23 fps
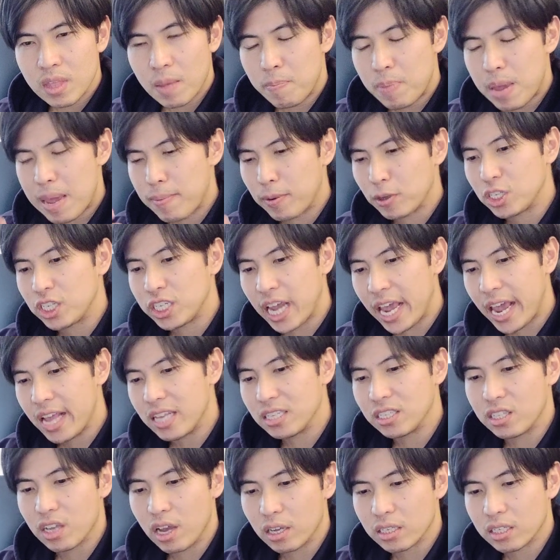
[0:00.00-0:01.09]
The people
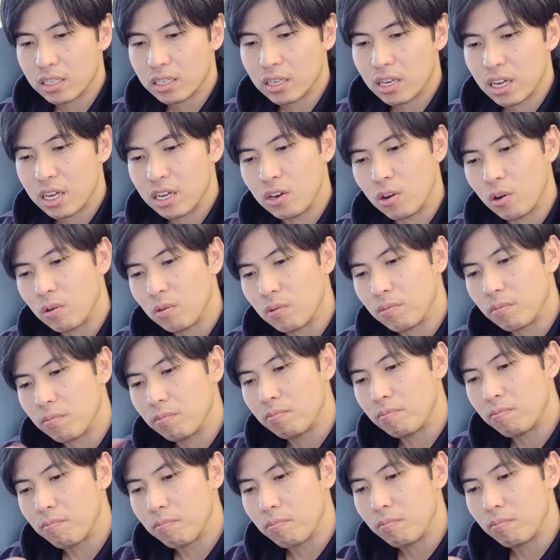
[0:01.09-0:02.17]
change their,
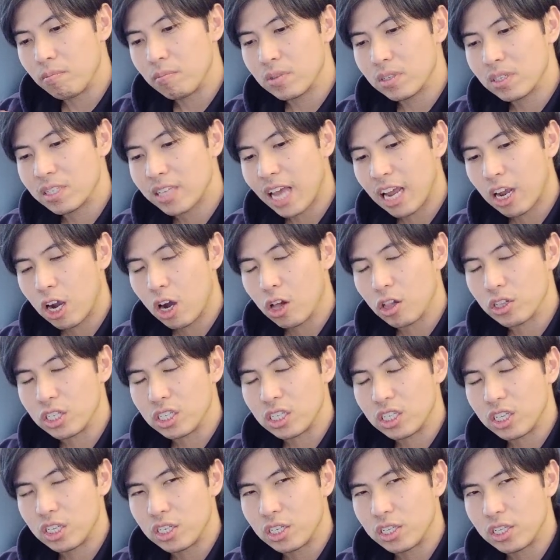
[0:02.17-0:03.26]

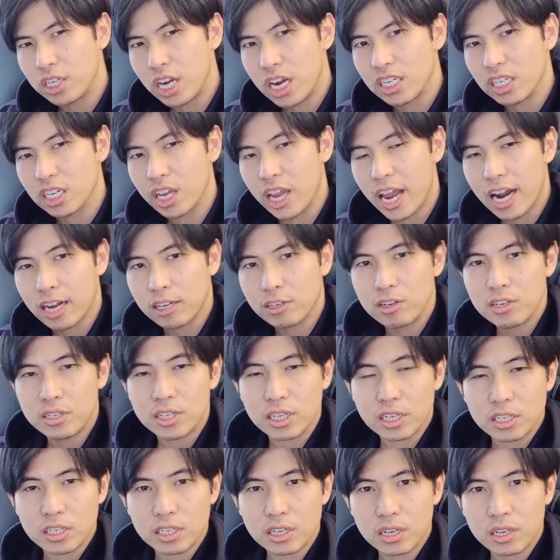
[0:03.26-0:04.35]
psychologies, just change the
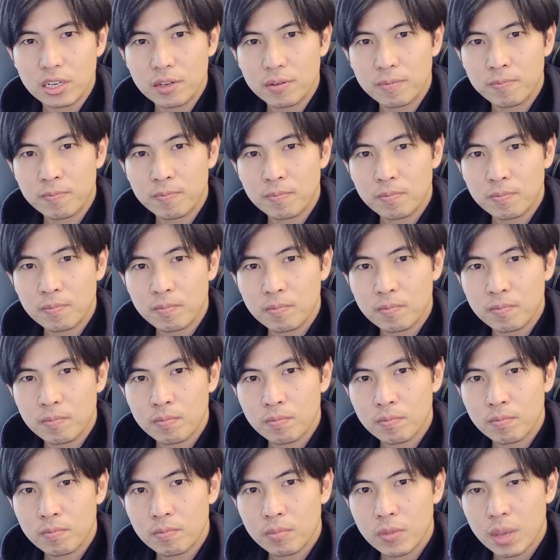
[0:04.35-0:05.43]
characteristics.
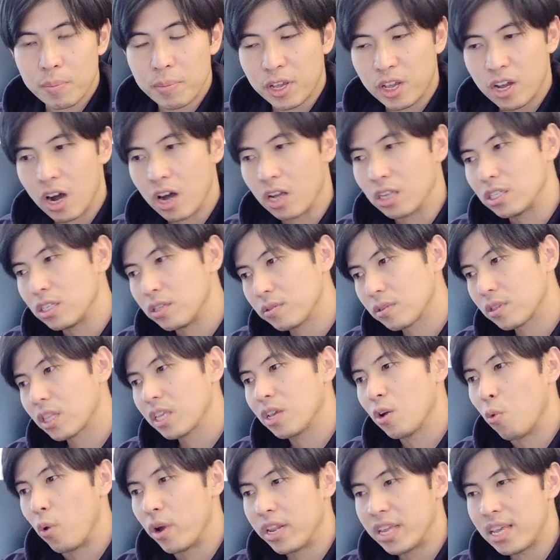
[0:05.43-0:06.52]
Because
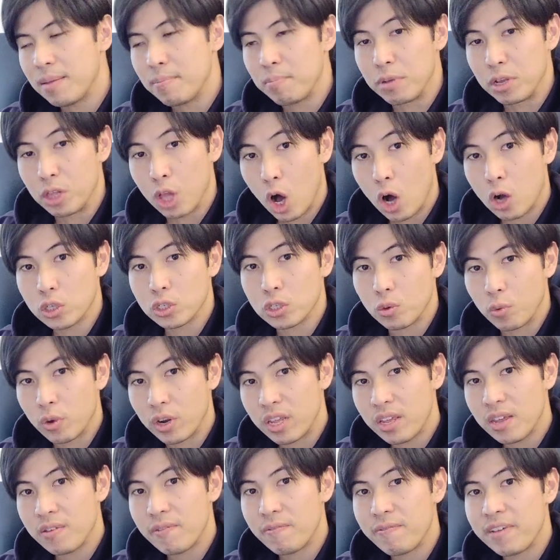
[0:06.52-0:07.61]
when he belongs, when
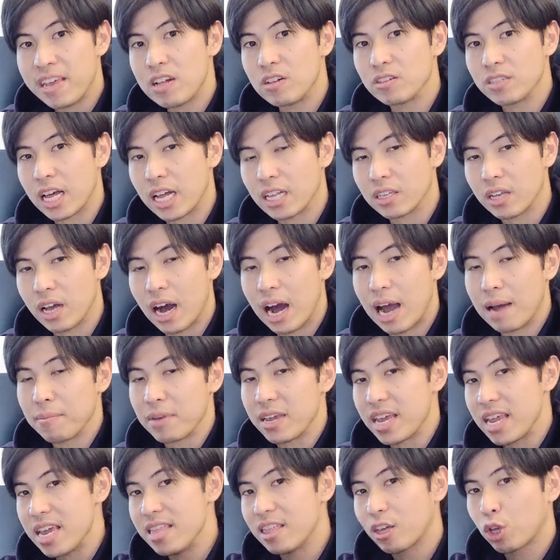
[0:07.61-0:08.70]
he feel that I'm
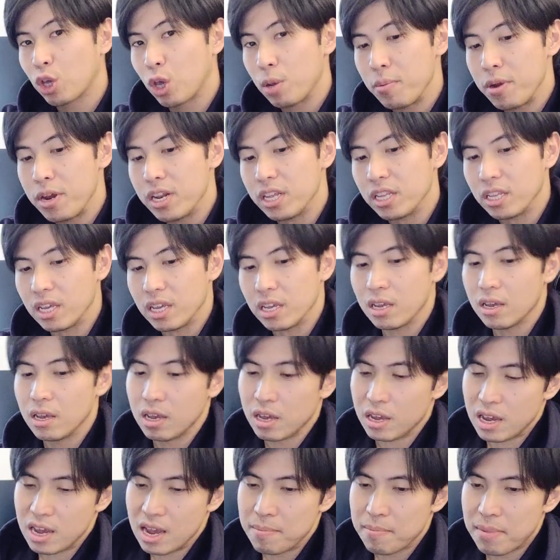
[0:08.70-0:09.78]
in the community,
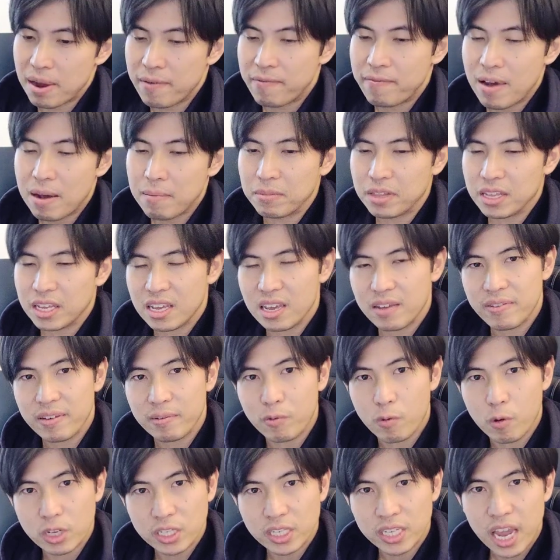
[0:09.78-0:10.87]
in my family, he feels
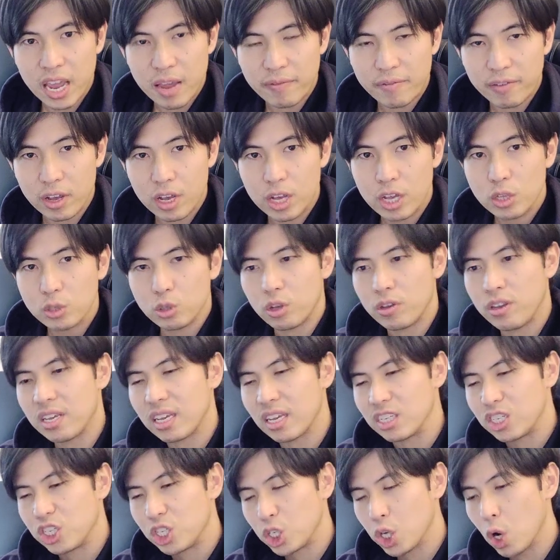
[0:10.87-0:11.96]
more safe. So he
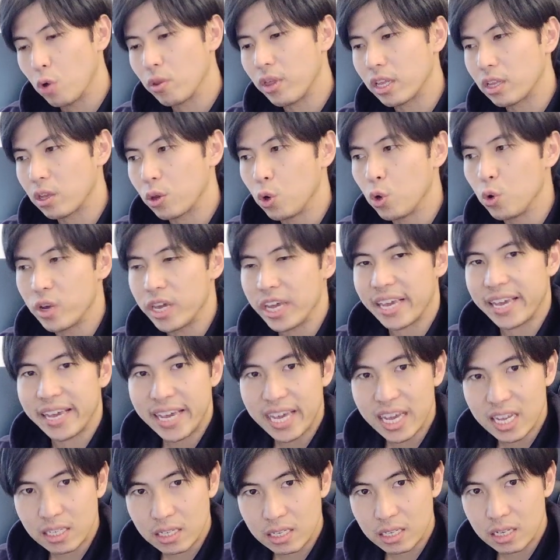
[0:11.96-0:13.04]
can show that who he
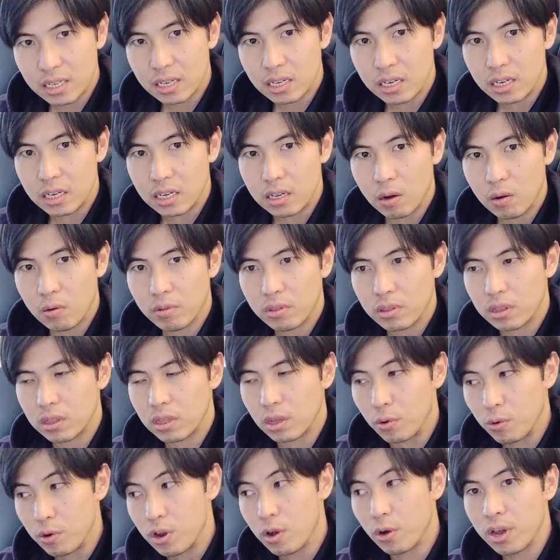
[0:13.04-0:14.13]
is,
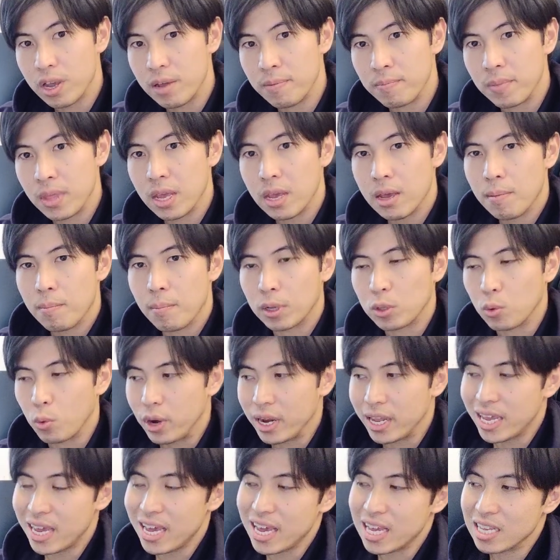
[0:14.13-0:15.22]
the real him. But
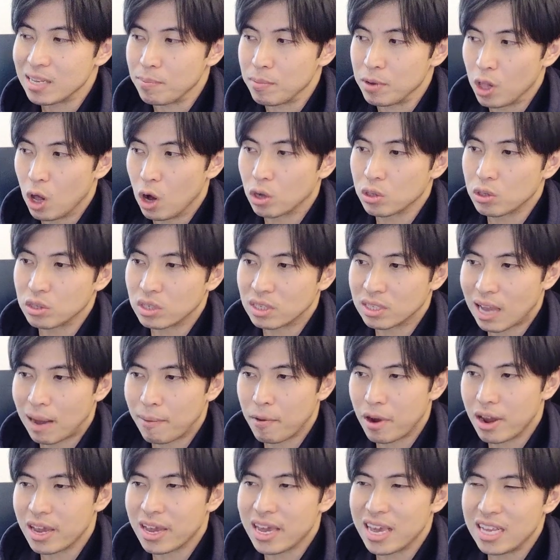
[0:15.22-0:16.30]
when he is belong to
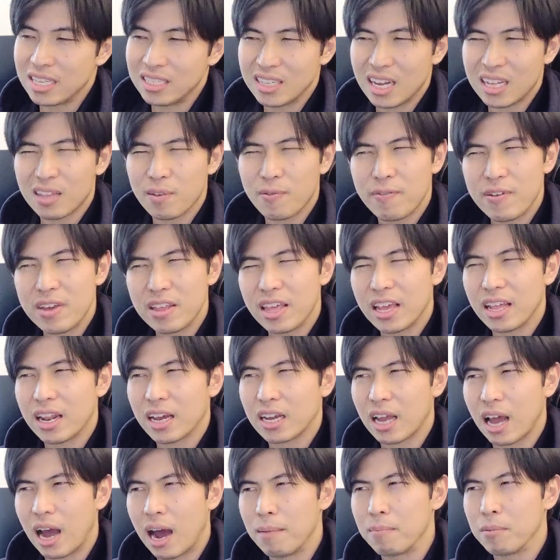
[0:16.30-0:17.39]
somewhere, he's not feeling
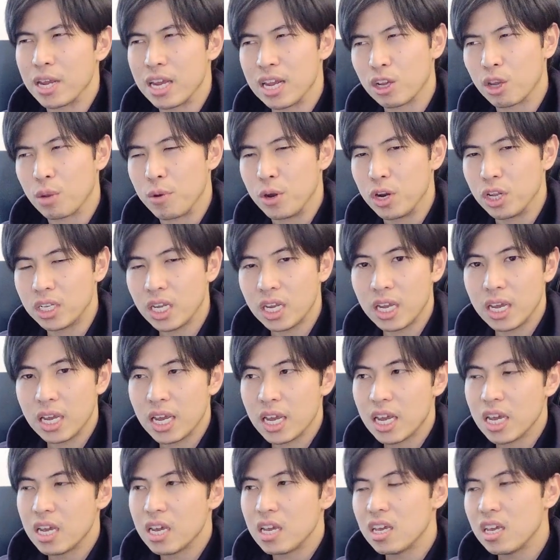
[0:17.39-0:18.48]
like I'm in a community.
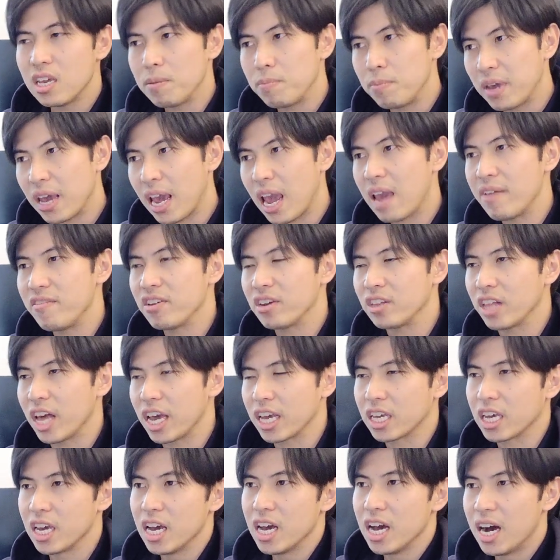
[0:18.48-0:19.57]
He behaving
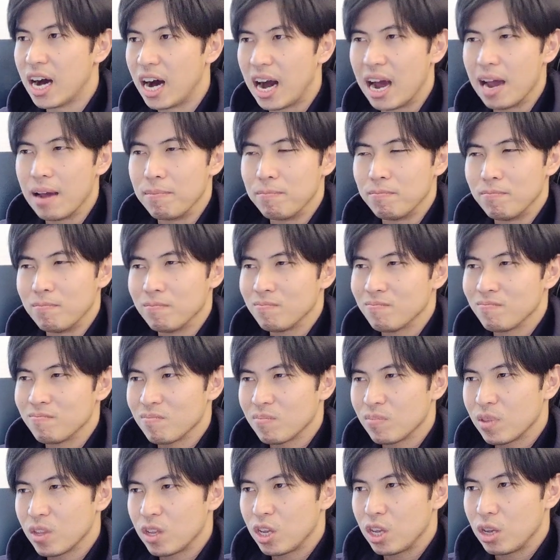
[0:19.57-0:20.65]
like I'm
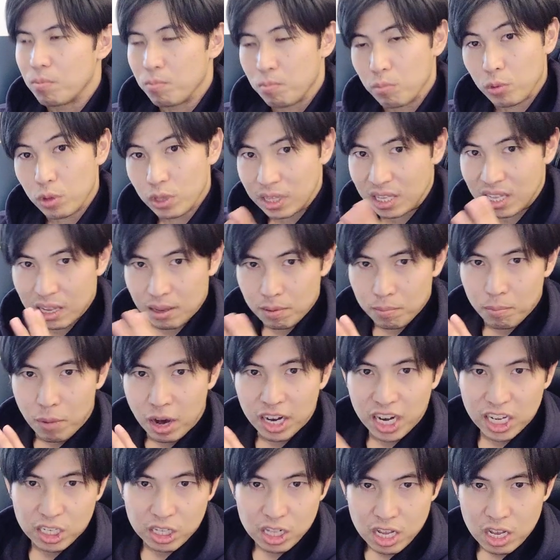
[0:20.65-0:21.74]

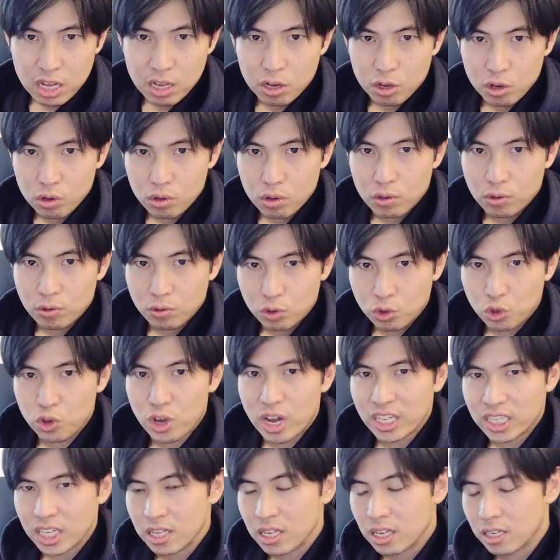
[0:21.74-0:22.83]
modestly. Do you
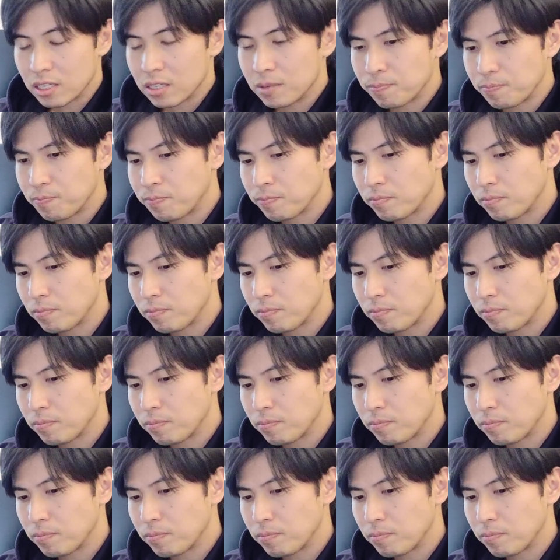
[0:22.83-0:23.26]
understand this?